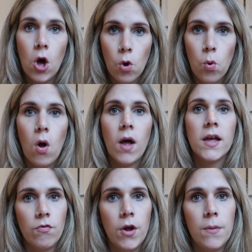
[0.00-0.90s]
a
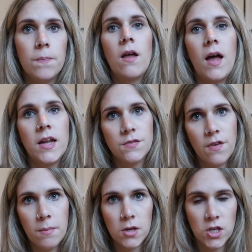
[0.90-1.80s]
quiet room and it's
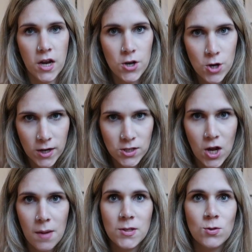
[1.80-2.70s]
very much like
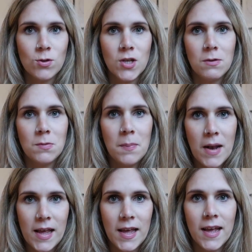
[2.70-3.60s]
nighttime. It's not time to be
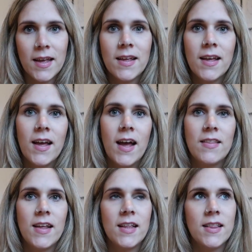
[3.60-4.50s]
playing.
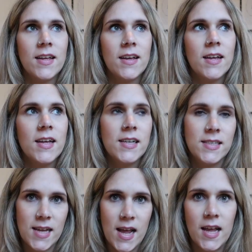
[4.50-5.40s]
And then in the
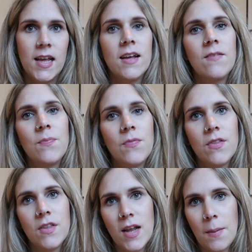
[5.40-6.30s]
day,
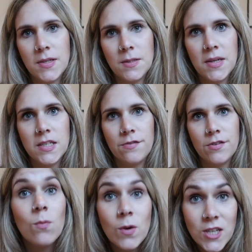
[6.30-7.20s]
the nap is a bit
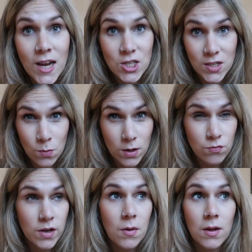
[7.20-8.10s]
different, which actually has
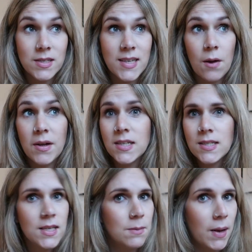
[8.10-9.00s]
worked really well because now he
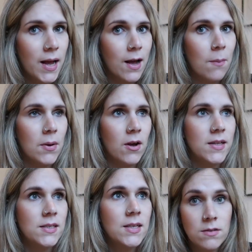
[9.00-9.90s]
doesn't need blackout
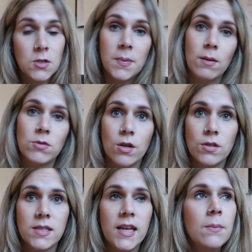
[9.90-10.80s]
blinds to be able to go
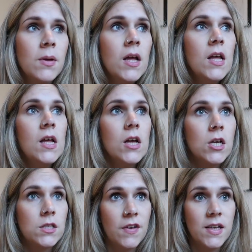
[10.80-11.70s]
to sleep.
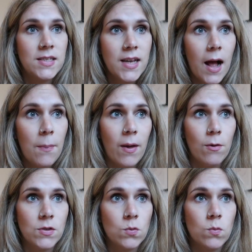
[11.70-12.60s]
Because for his nap, I
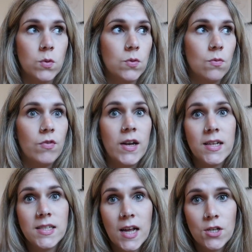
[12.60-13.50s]
always was really
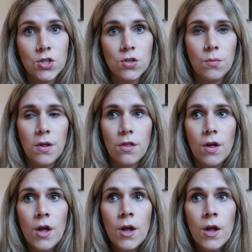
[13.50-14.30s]
intentional with